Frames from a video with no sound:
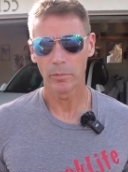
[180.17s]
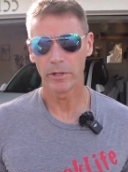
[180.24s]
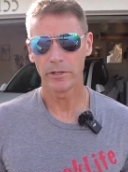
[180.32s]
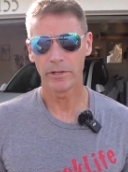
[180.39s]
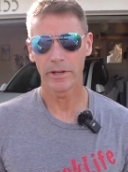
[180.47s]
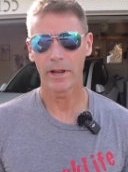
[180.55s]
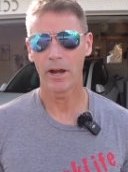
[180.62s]
I plan
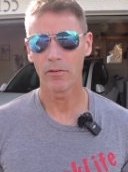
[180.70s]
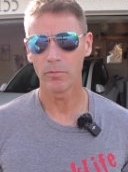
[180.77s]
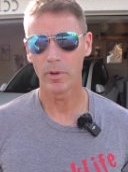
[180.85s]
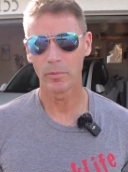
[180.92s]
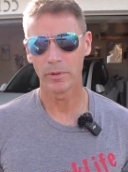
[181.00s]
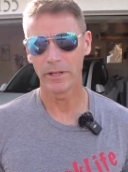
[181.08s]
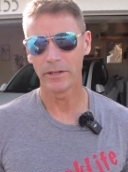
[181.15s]
to take care of them. I
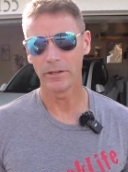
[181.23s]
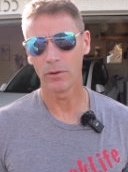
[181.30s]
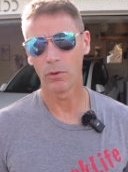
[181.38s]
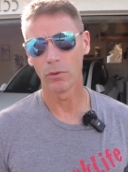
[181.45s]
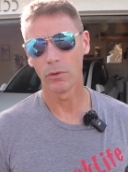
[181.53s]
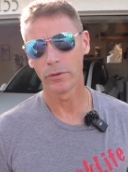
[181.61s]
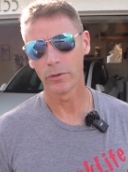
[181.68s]
plan to
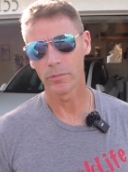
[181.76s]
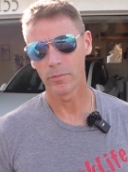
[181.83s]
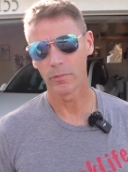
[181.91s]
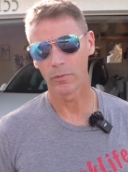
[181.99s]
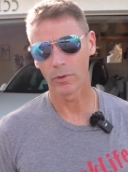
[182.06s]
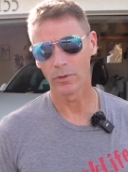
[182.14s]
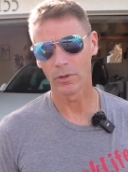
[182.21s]
hold on to them
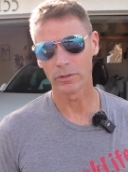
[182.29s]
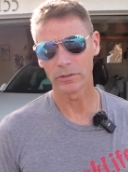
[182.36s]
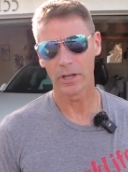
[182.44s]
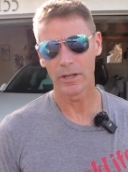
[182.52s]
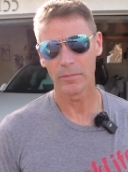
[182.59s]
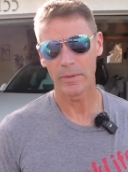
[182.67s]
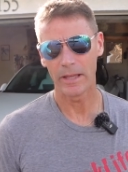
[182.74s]
for a long
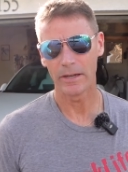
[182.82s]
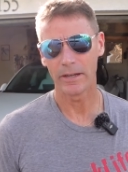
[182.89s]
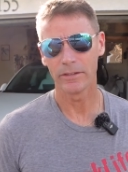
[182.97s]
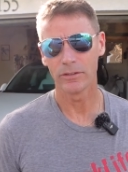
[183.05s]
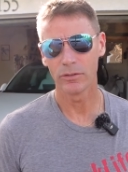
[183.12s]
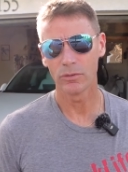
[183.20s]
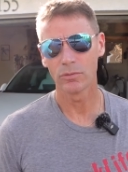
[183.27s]
time. And I
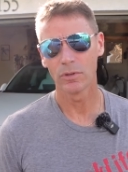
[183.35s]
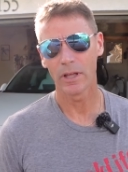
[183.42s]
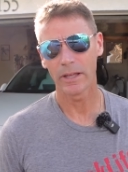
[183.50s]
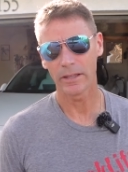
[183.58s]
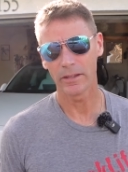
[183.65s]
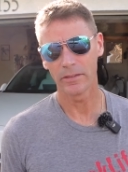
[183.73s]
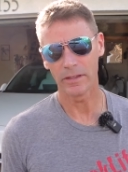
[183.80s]
do
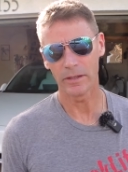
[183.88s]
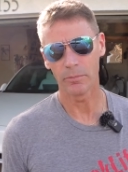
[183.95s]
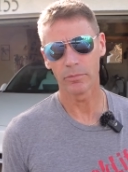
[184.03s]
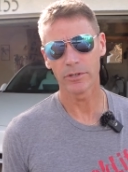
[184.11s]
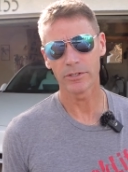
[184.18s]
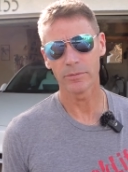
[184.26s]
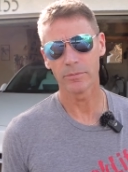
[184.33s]
like the
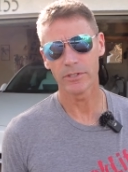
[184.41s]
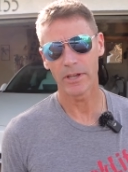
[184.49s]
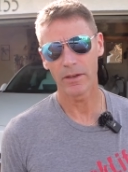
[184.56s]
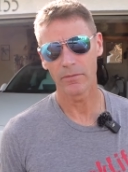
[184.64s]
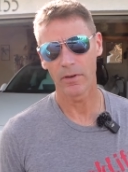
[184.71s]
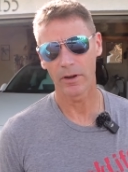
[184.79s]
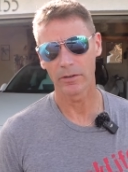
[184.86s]
Prizm
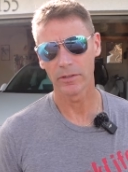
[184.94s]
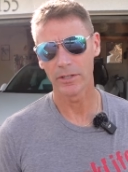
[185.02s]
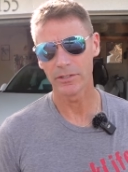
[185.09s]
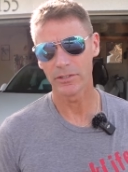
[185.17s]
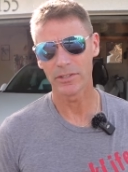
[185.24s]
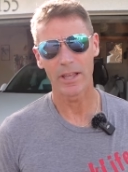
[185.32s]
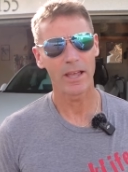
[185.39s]
Sapphire
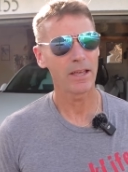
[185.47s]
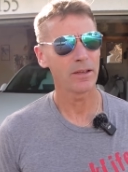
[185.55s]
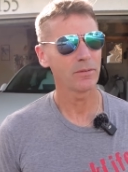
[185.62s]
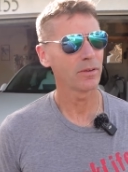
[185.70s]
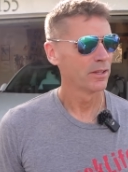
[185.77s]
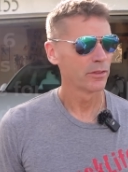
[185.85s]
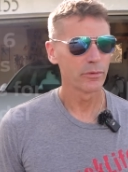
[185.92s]
lenses. They
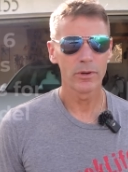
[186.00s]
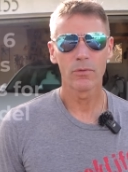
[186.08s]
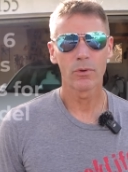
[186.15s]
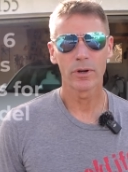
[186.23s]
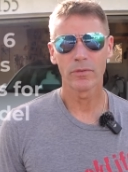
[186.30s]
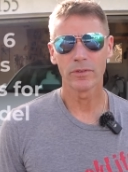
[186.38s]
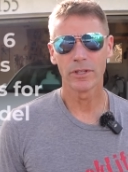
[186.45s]
have three or
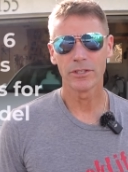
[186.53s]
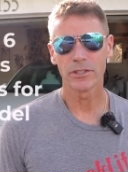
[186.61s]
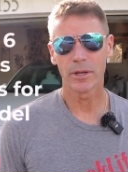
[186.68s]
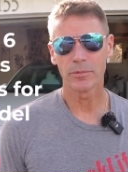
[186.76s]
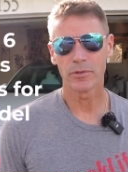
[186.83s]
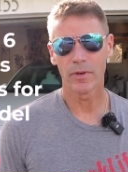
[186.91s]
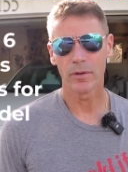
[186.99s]
four different lens
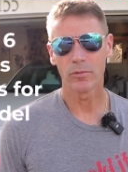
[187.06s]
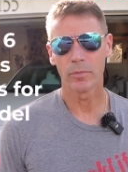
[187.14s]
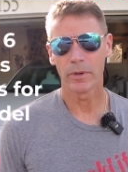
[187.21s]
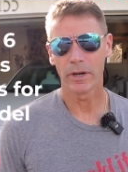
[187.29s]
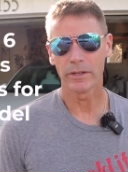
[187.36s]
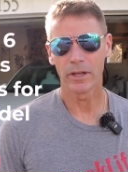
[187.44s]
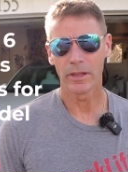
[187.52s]
types available,
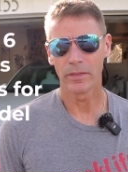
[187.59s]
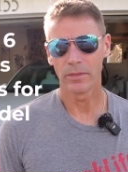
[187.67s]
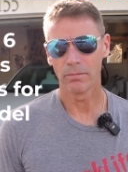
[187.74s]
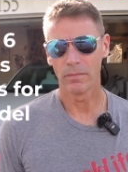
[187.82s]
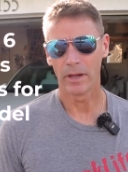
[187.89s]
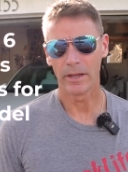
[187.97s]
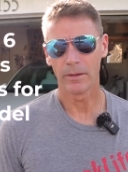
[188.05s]
but I, I,
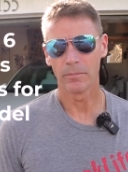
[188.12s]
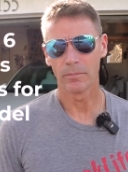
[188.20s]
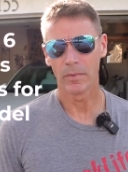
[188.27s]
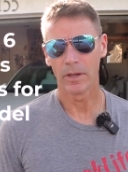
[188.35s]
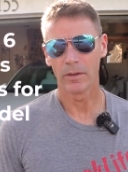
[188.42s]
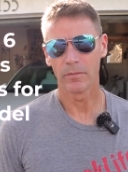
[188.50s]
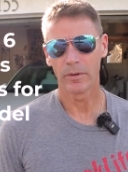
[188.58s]
I am
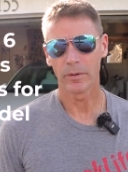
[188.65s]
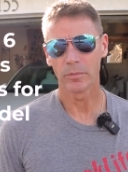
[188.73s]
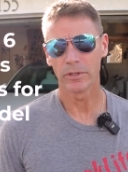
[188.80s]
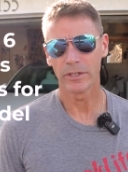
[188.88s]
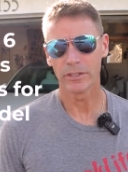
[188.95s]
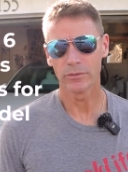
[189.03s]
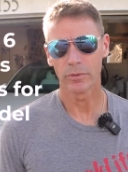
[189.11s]
uh, very
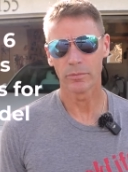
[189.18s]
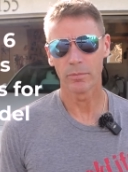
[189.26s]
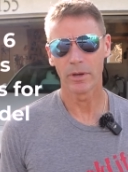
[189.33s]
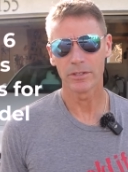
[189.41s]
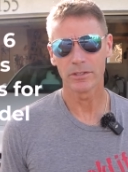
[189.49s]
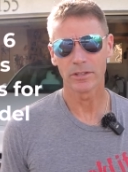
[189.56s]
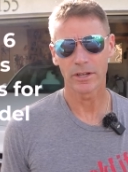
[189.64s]
pleased with
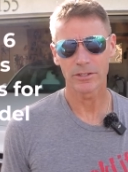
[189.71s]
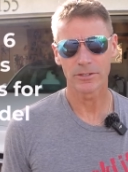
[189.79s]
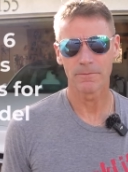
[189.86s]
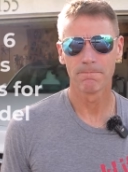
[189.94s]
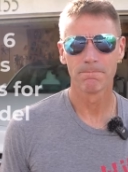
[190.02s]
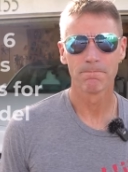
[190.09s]
my selection.